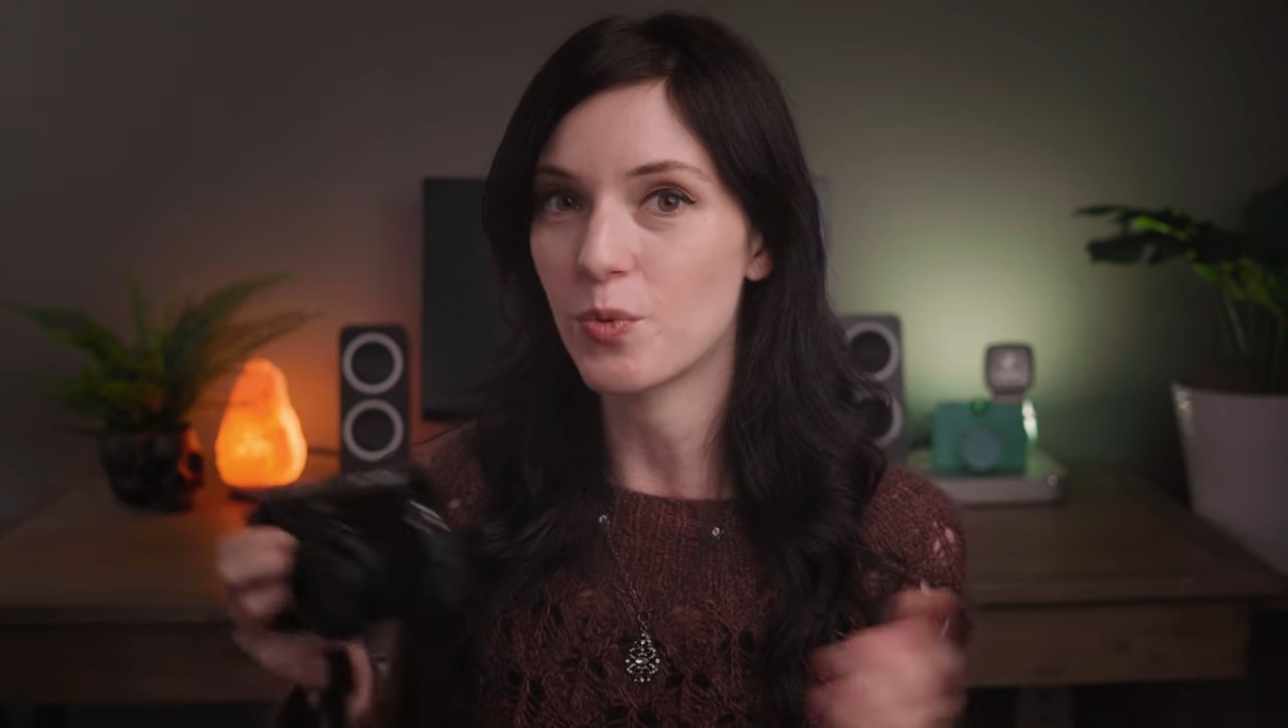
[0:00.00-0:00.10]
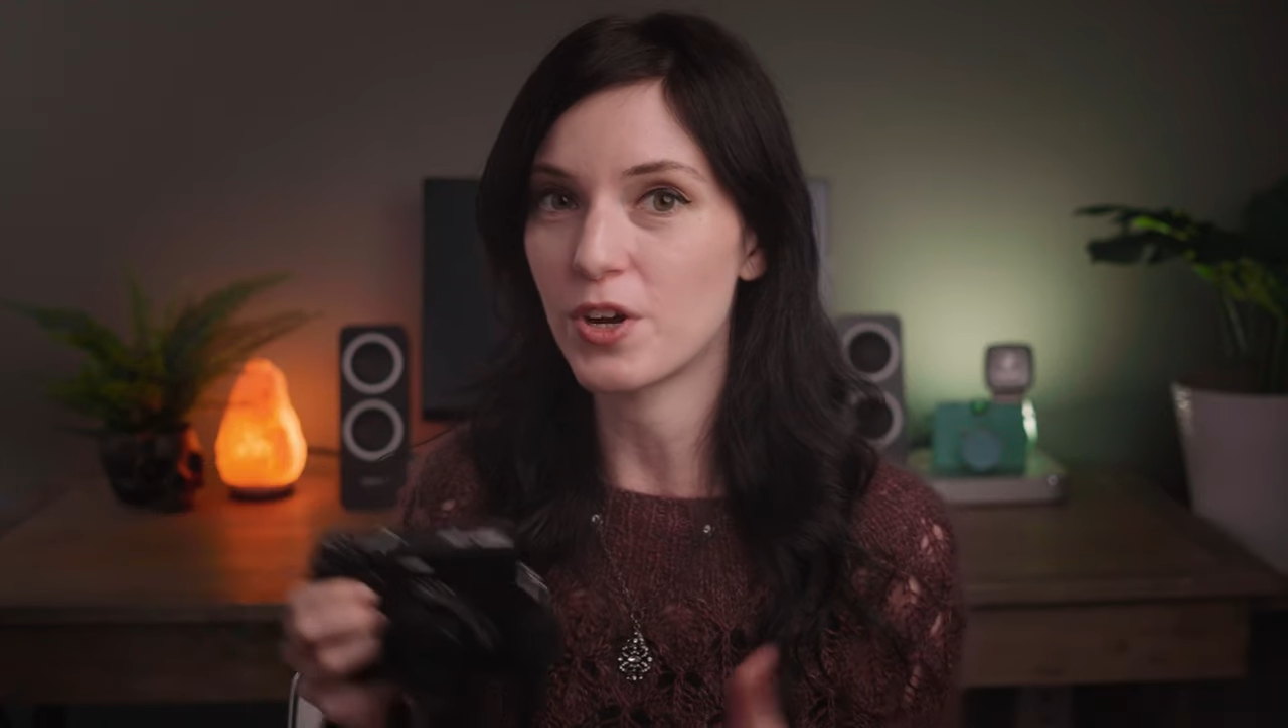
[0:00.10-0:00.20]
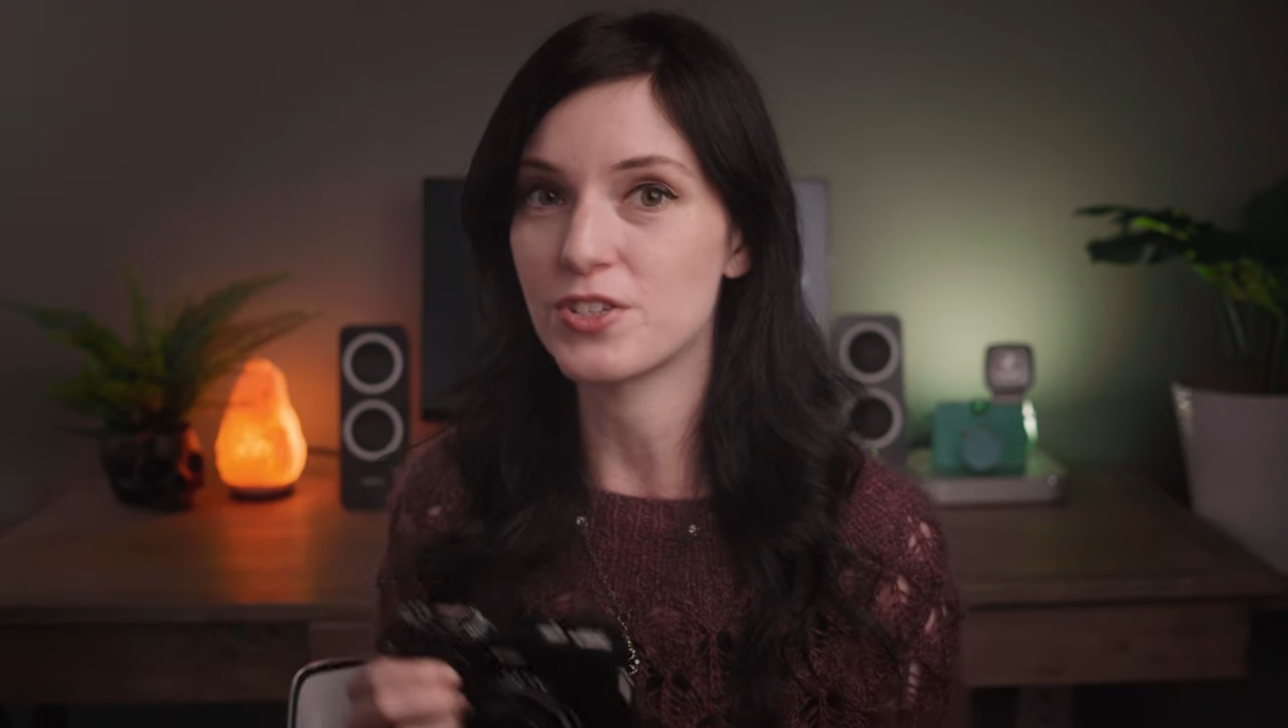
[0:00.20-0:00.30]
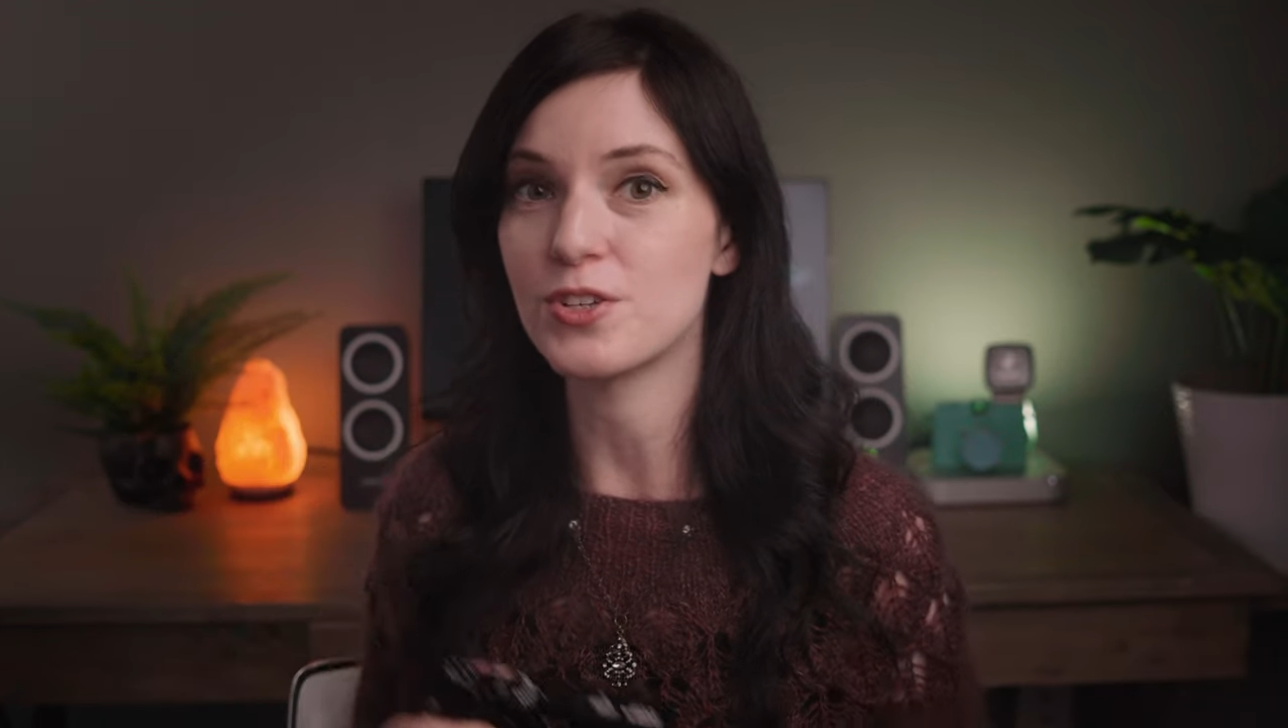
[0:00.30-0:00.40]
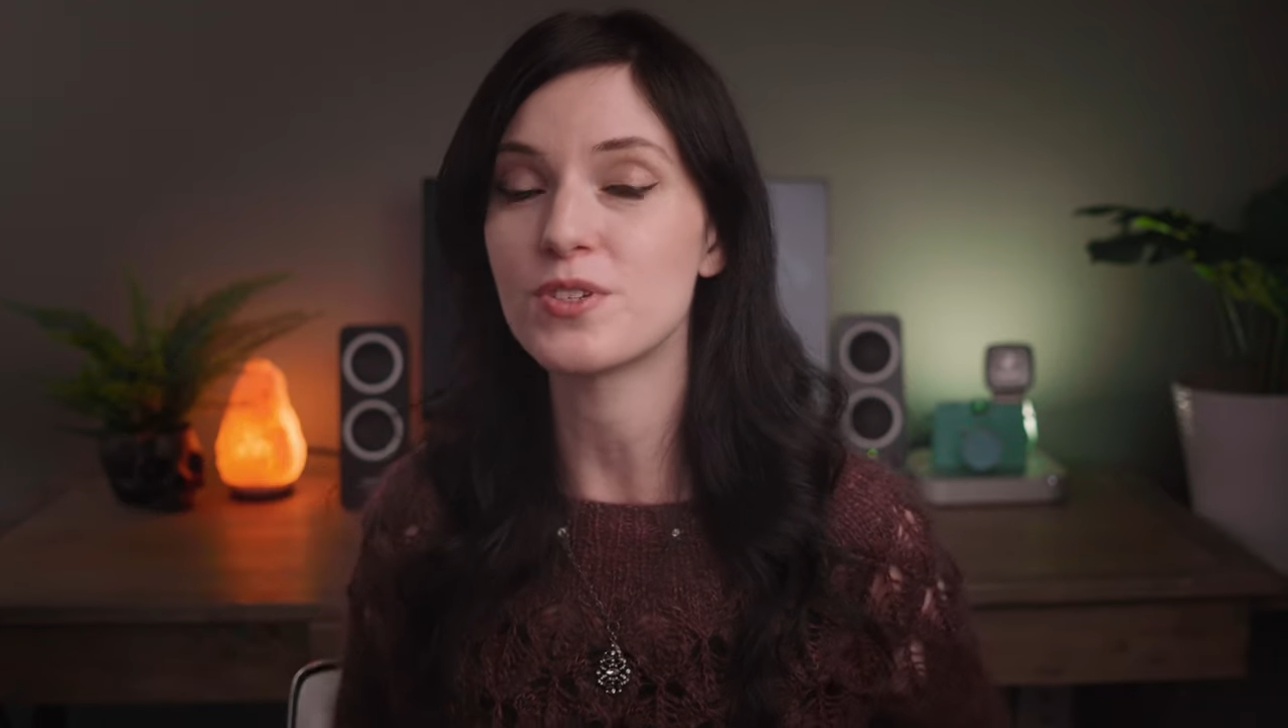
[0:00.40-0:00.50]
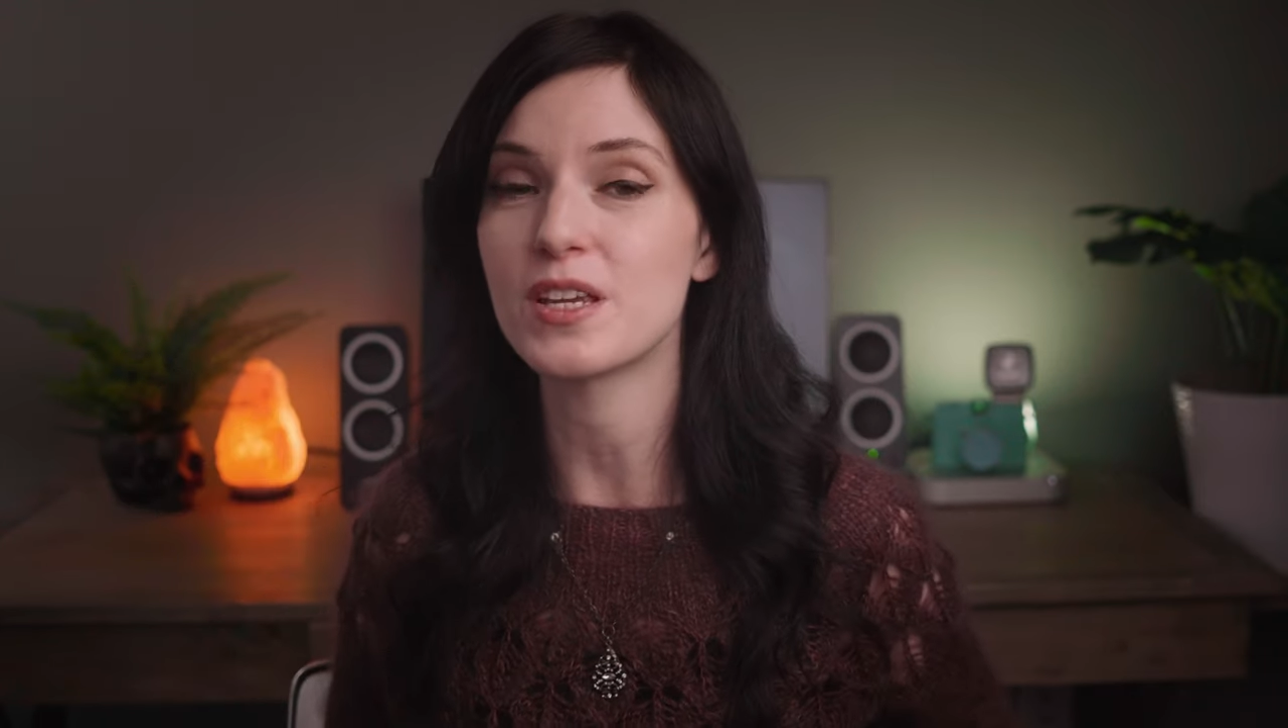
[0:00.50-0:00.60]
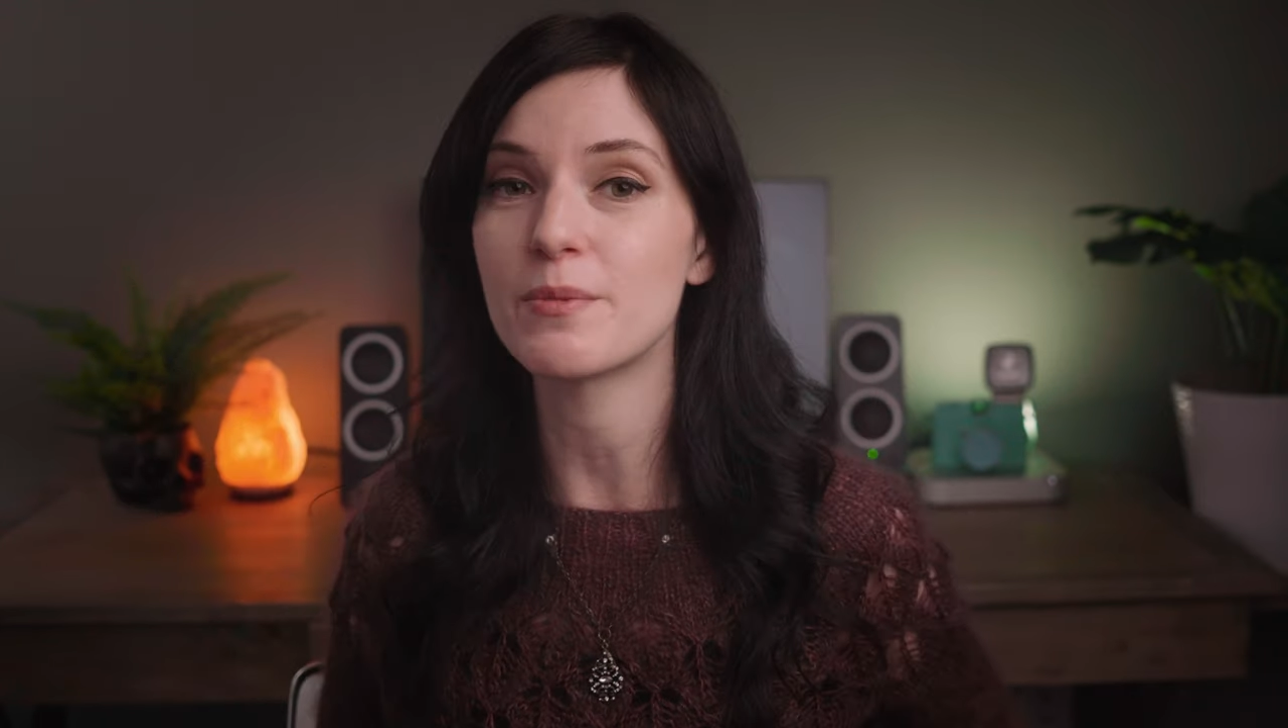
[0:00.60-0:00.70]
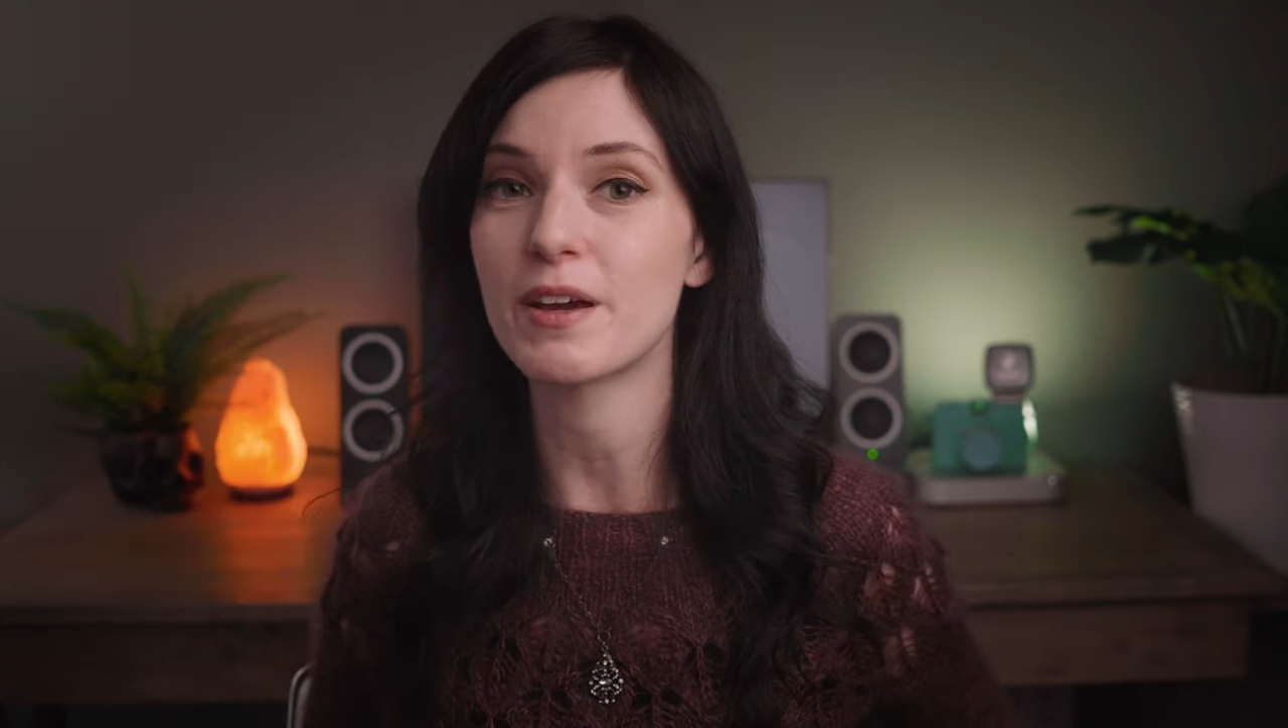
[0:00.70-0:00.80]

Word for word: was using